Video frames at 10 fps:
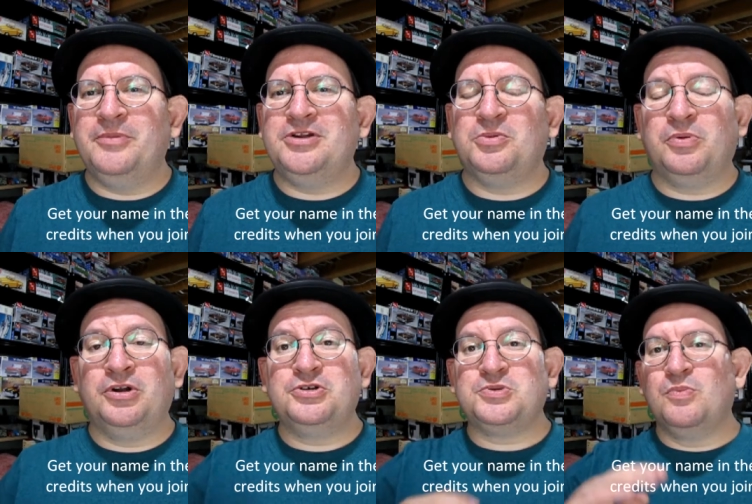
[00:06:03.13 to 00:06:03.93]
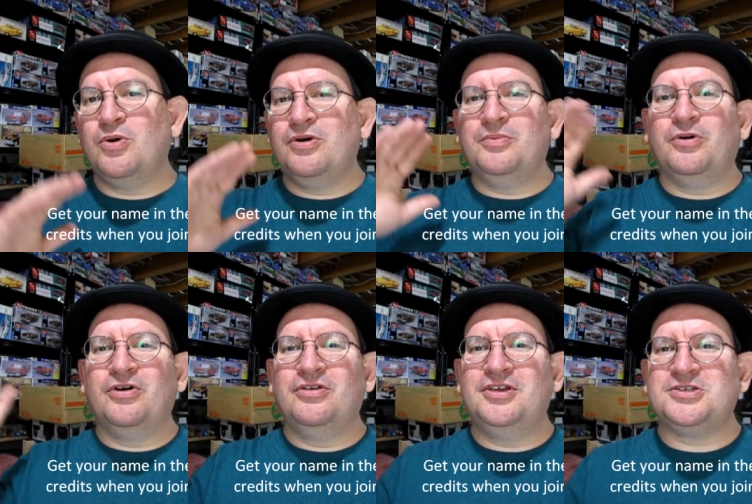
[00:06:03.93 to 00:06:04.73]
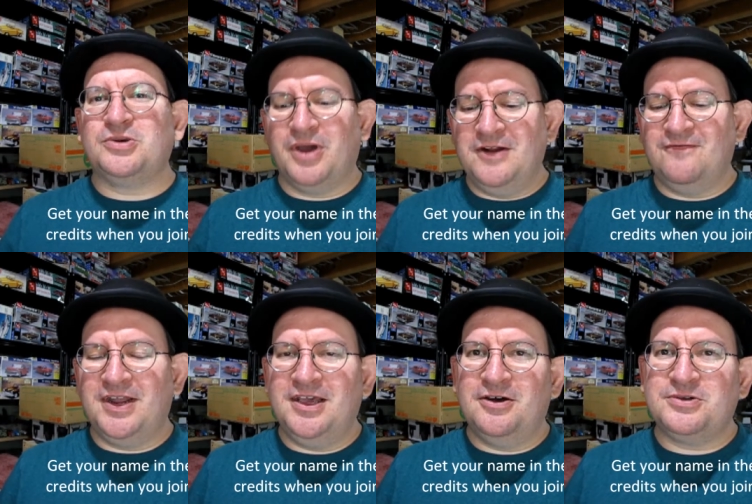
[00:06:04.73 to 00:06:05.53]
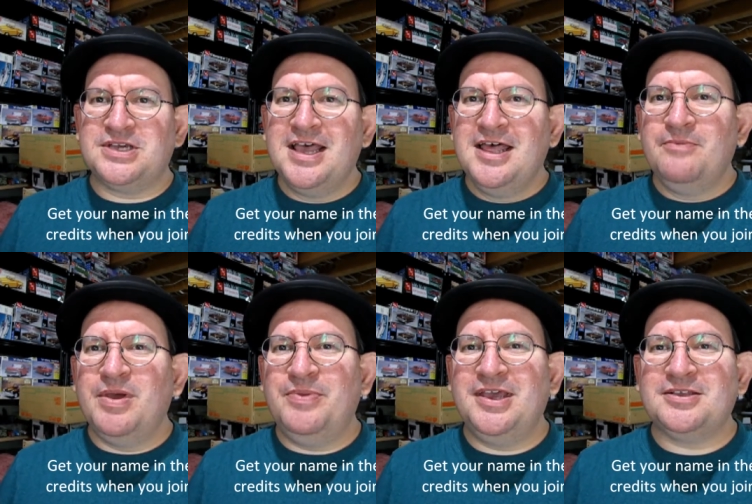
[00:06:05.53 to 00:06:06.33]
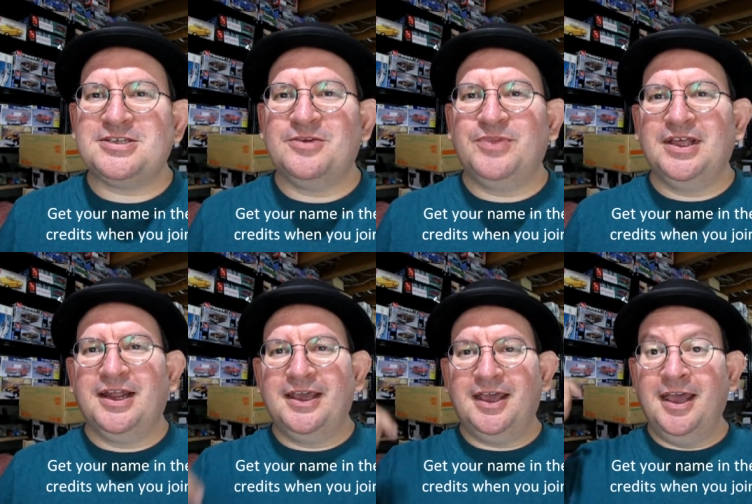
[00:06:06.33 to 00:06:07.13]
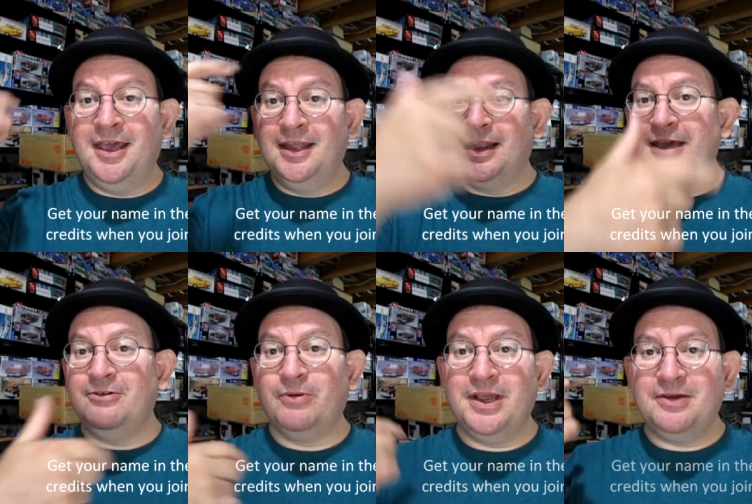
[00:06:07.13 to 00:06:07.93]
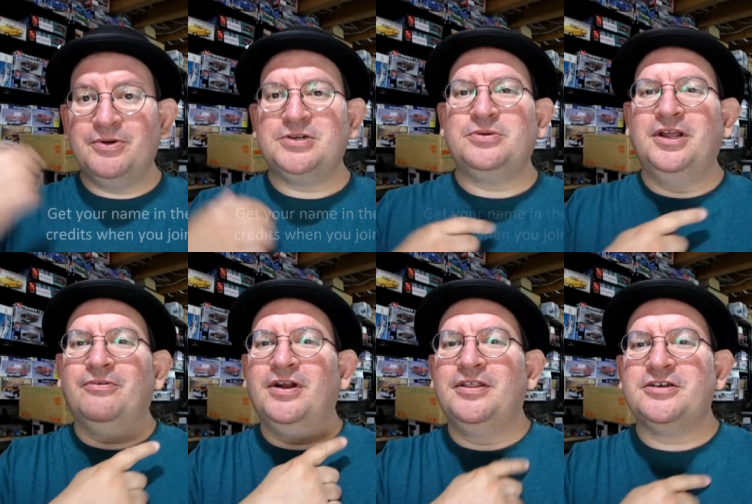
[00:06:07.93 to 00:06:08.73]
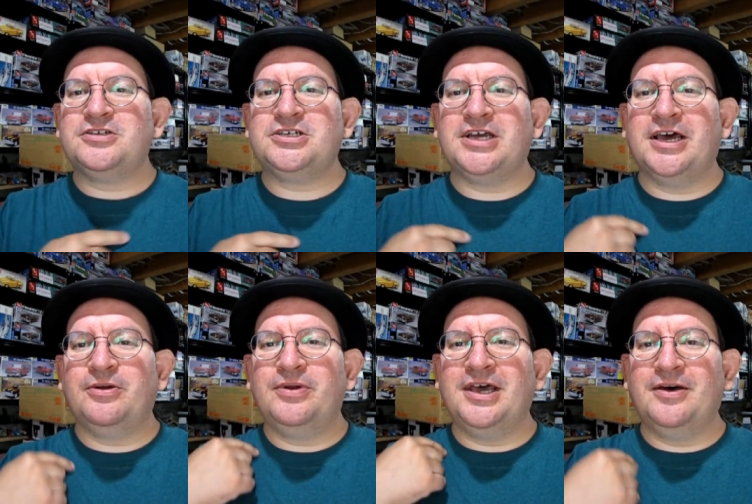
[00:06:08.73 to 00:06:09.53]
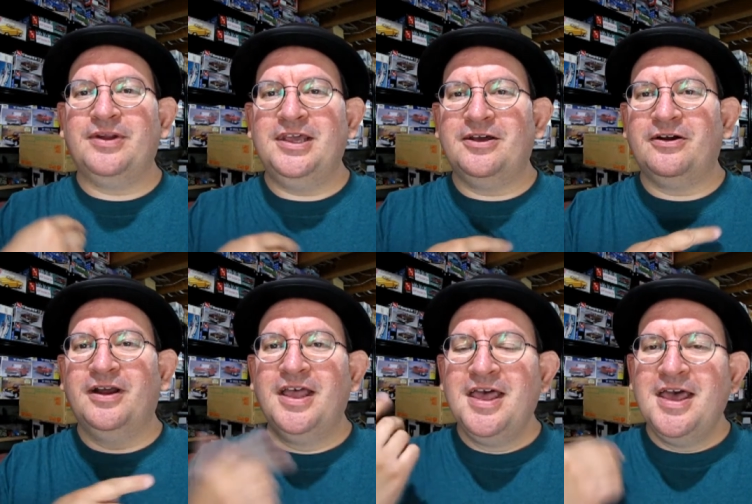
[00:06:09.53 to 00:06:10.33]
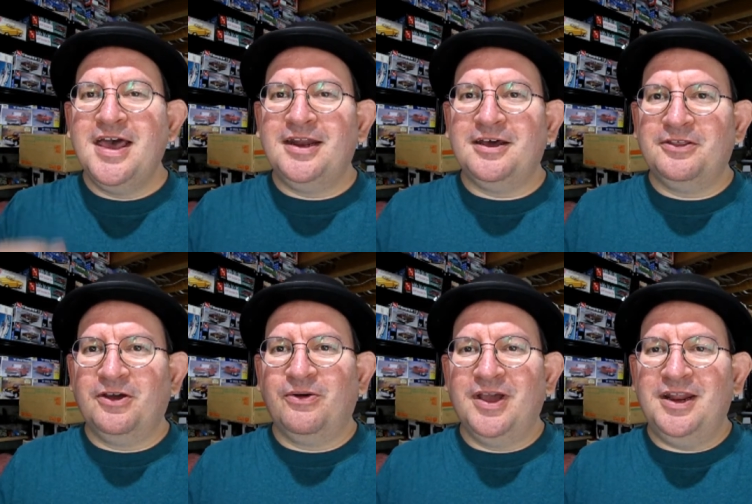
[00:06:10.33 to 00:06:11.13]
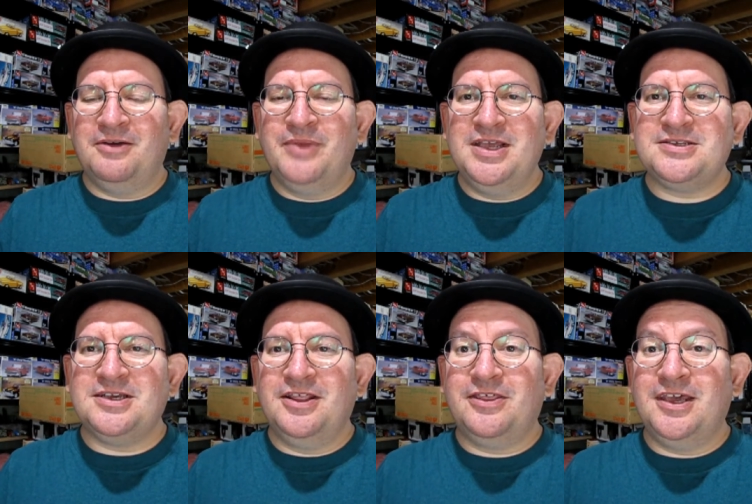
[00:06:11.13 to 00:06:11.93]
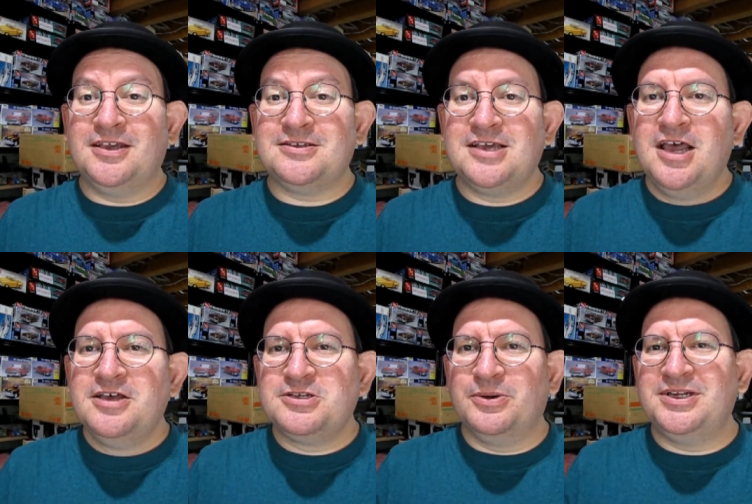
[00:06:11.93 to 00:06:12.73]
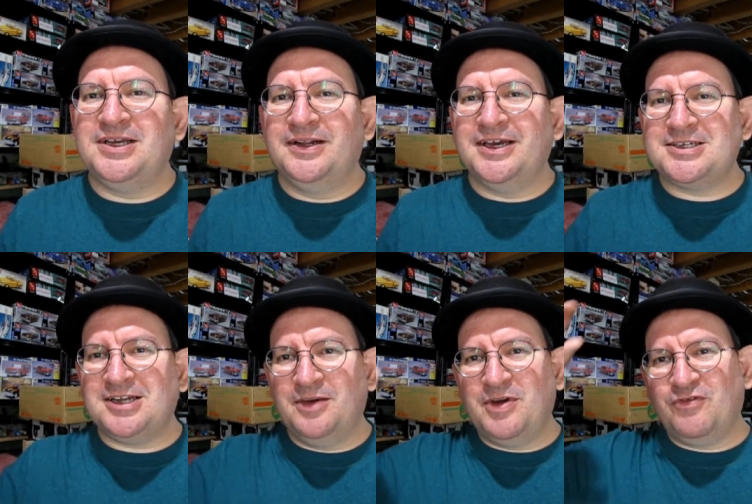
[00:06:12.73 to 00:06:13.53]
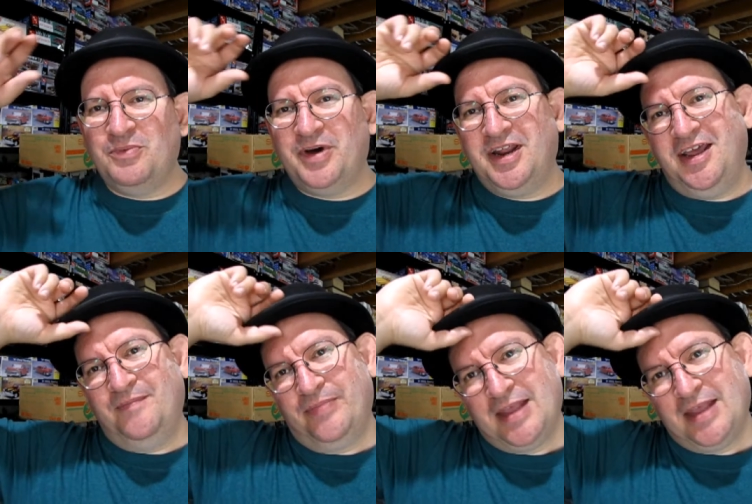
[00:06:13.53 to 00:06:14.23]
me to produce more and more of these great videos. Maybe get something like a light ring, which would get rid of this shadow down here, and other great amazing things. So until next time, everybody,